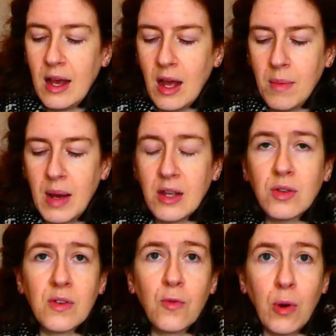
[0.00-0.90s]
I
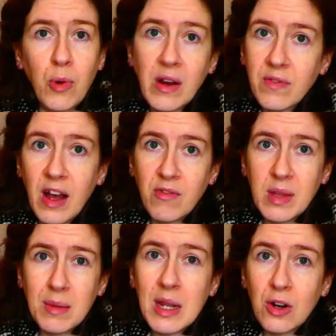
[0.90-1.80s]
used a 4.5
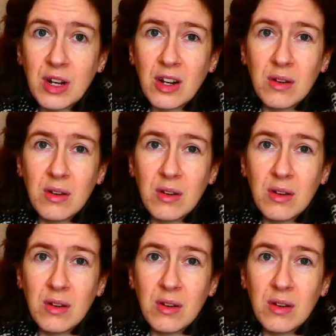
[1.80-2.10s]
millimeter